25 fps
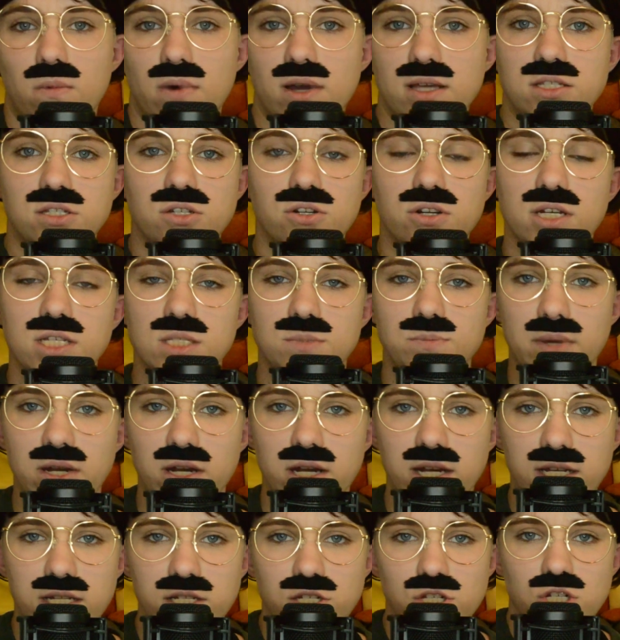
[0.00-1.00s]
was her
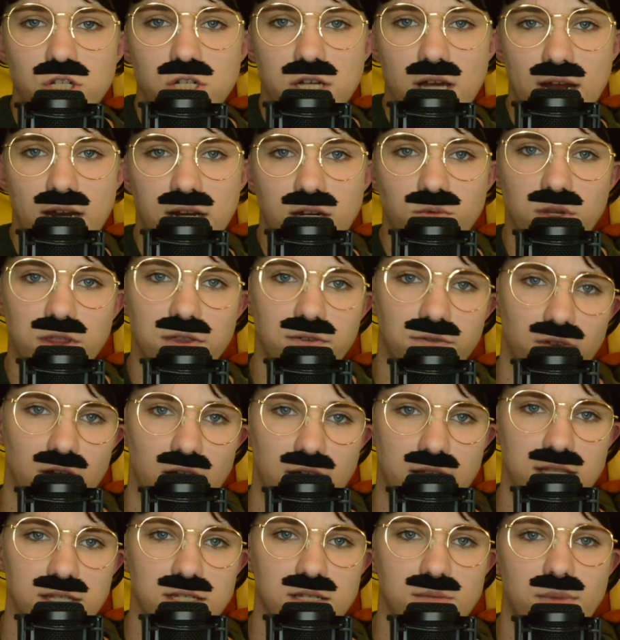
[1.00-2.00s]
experience chatting with
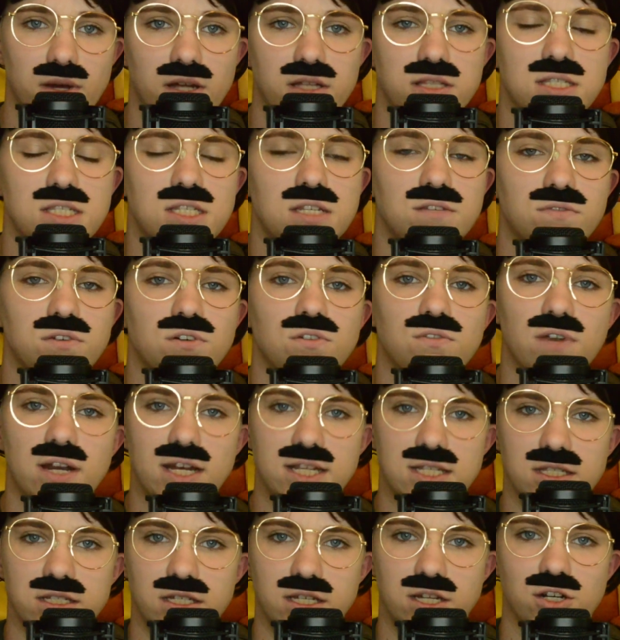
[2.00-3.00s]
friends about civil
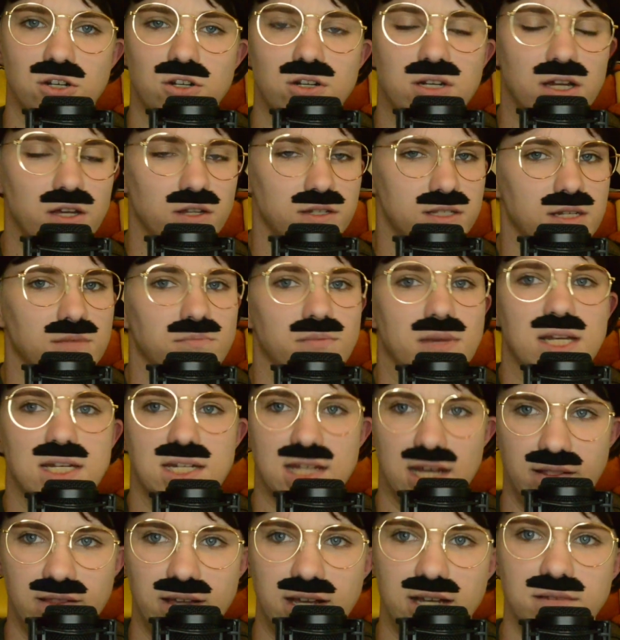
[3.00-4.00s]
rights leader Nelson
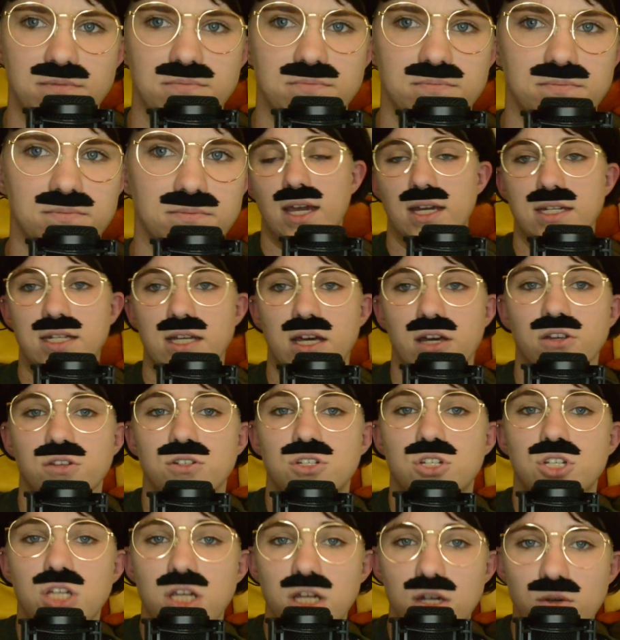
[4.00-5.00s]
Mandela and how
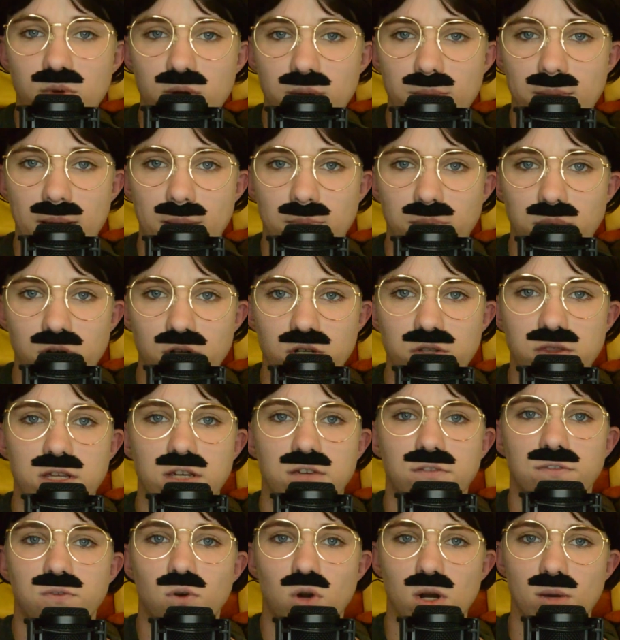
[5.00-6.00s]
she remembered
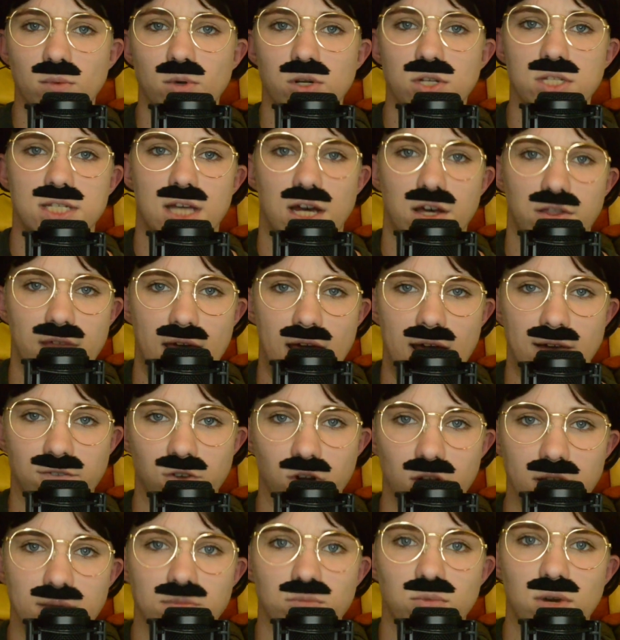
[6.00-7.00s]
the former South
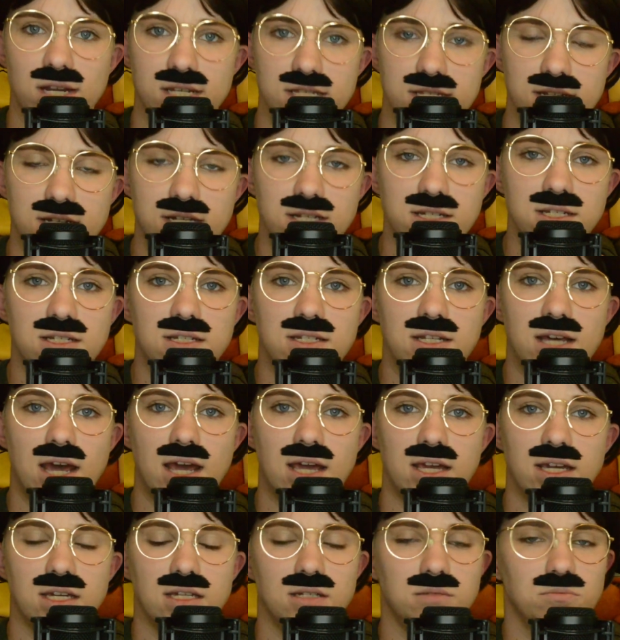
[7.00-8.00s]
African president
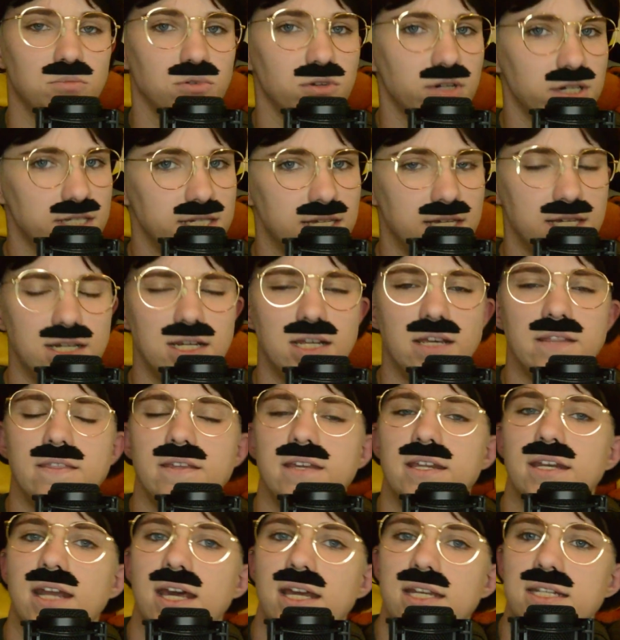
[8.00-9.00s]
dying in prison in
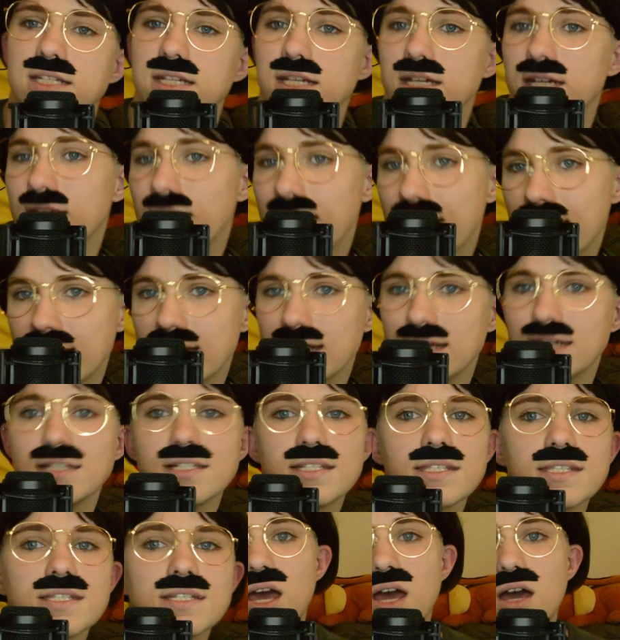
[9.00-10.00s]
the
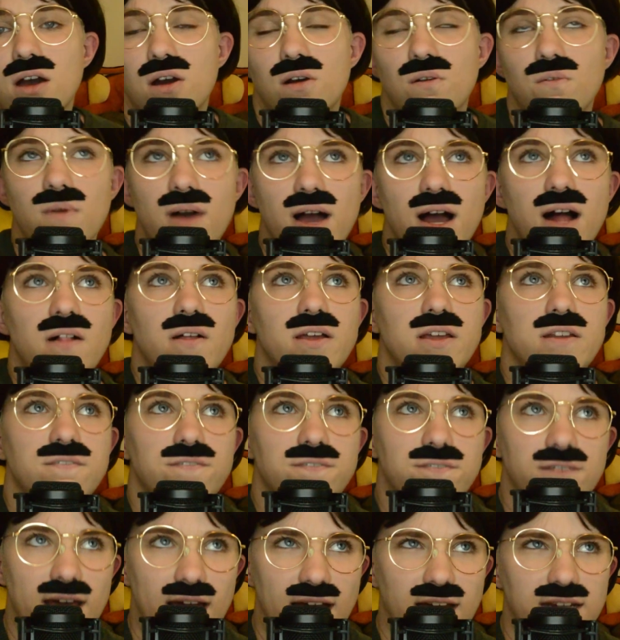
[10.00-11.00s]
1980s, while in
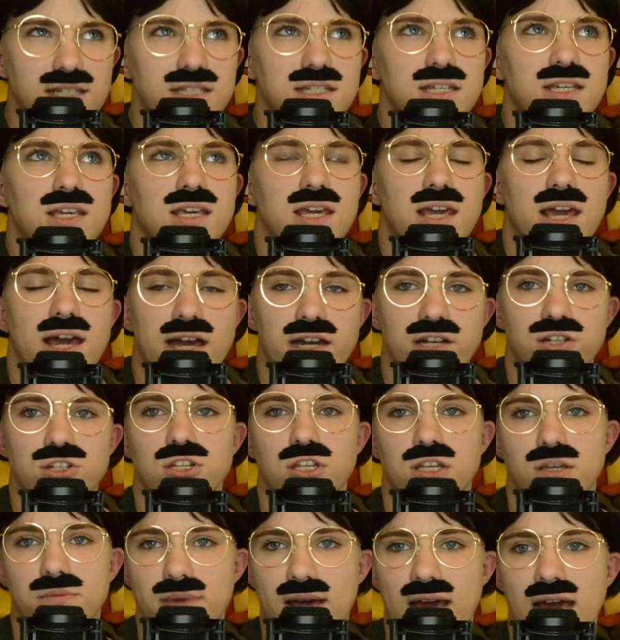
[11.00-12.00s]
fact he
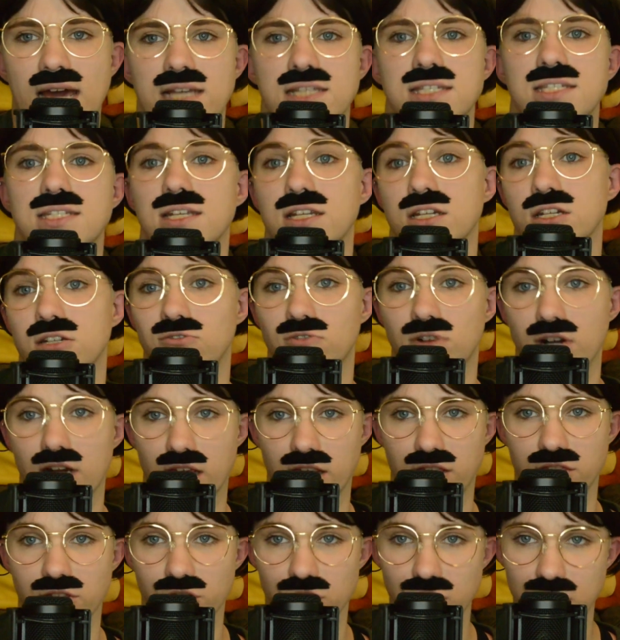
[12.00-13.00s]
actually passed in
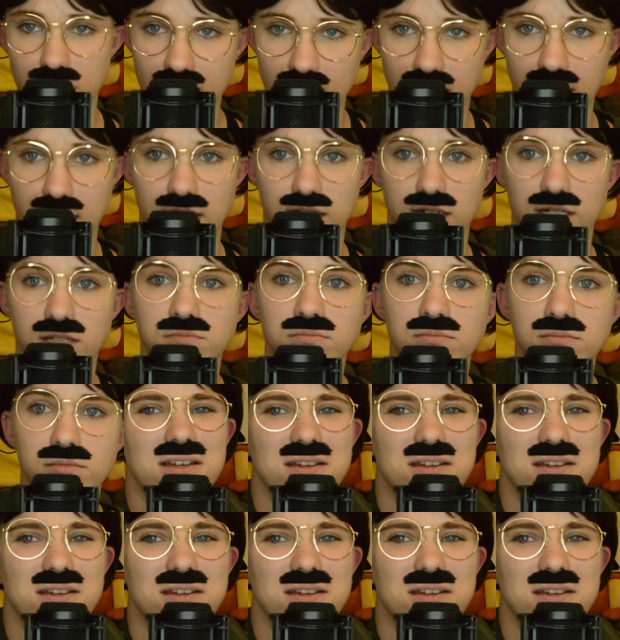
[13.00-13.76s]
2013.